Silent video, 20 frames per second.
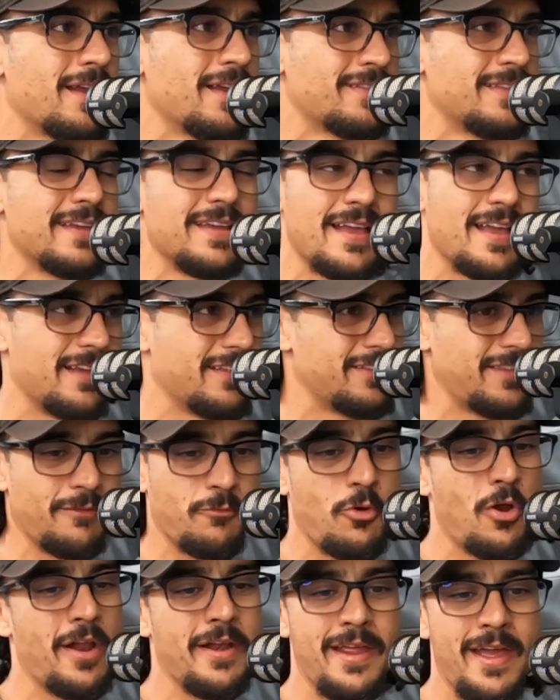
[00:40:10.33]
I think
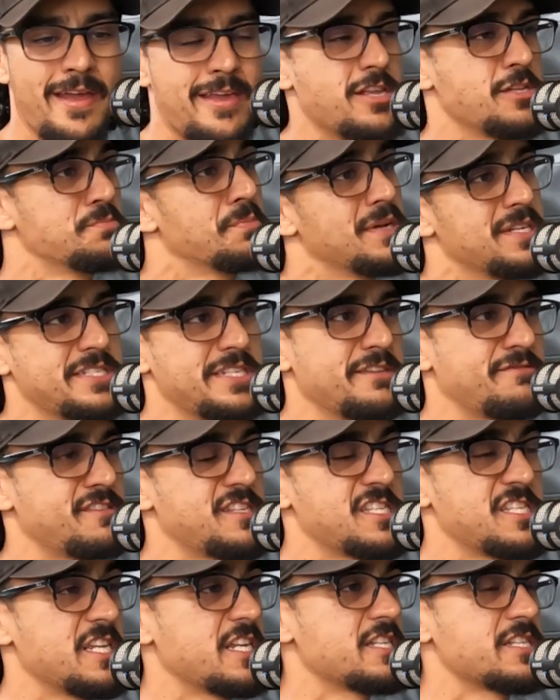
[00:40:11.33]
right now he's my
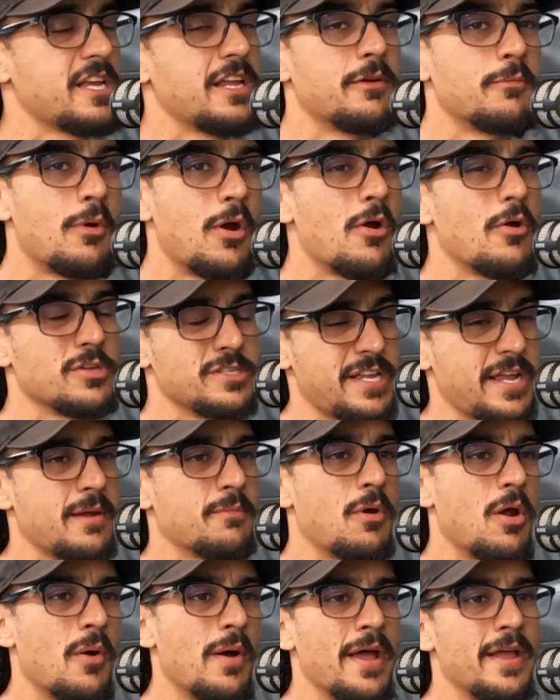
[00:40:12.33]

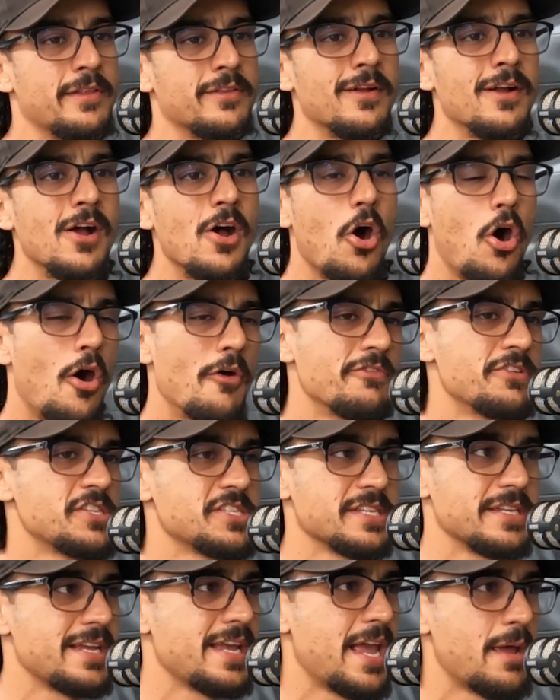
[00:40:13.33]
second rower, and
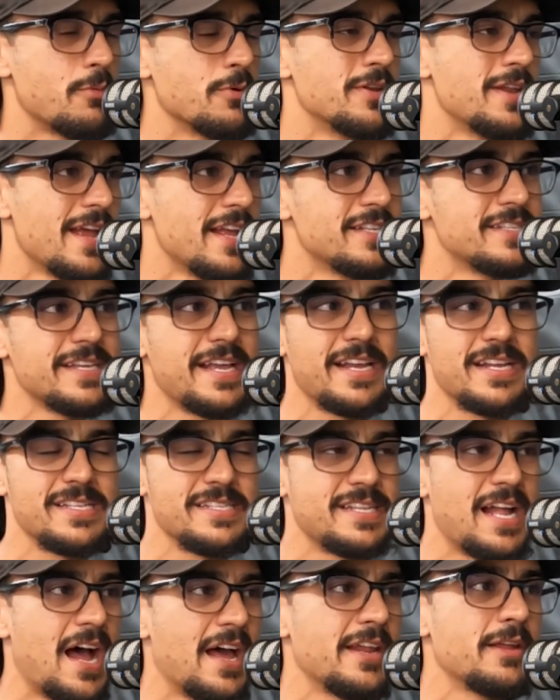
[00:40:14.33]
obviously he would need to get a
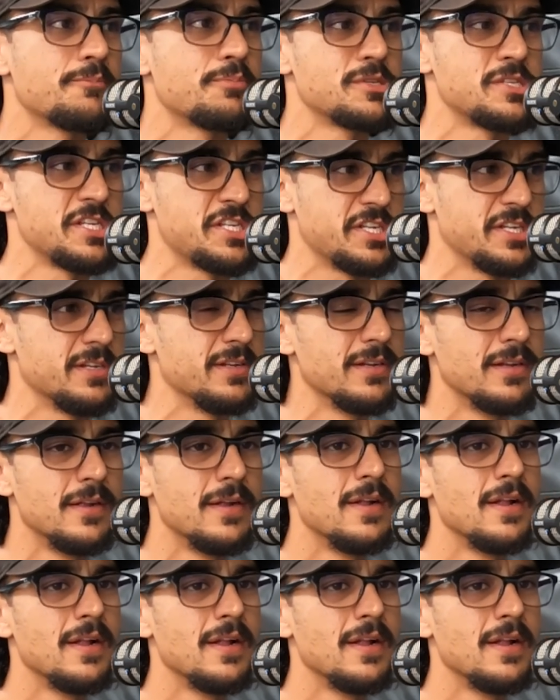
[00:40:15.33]
starting position.